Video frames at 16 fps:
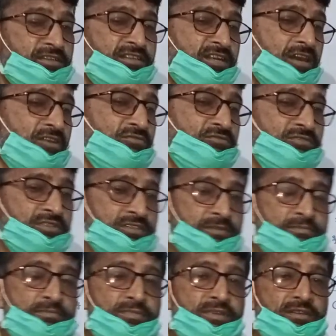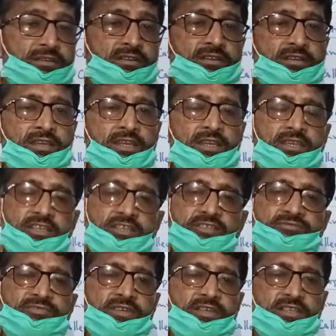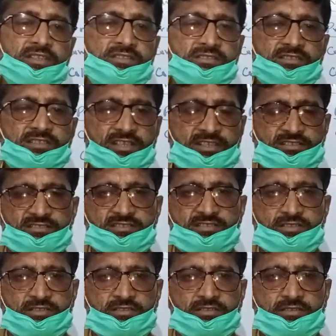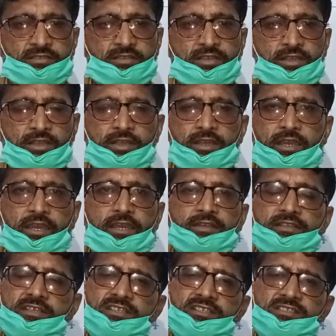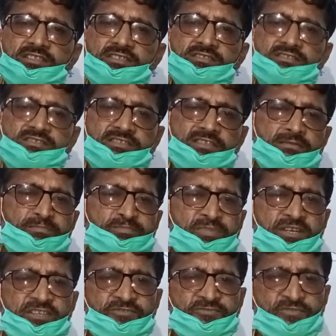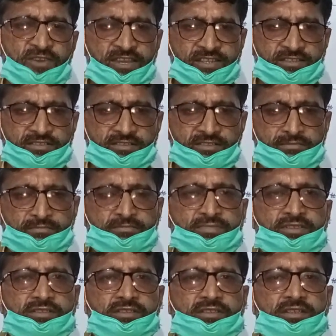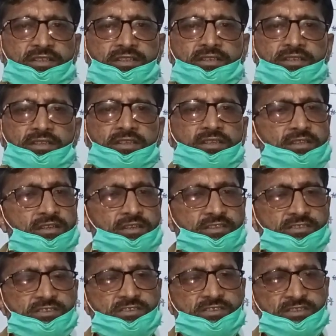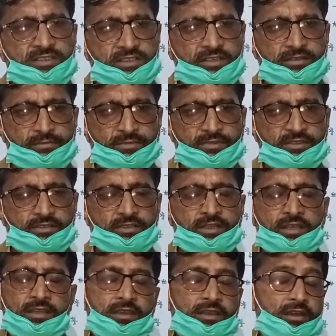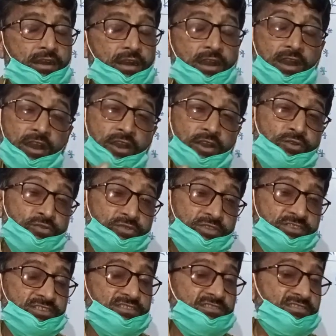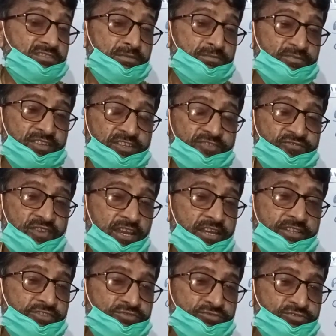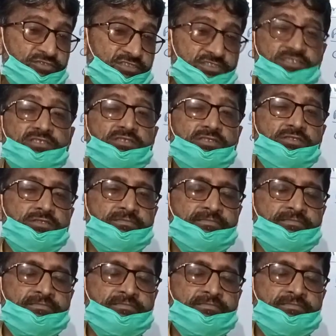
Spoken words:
Noun number is very interesting, and it is simplified number in English grammar. How it is simplified, you see,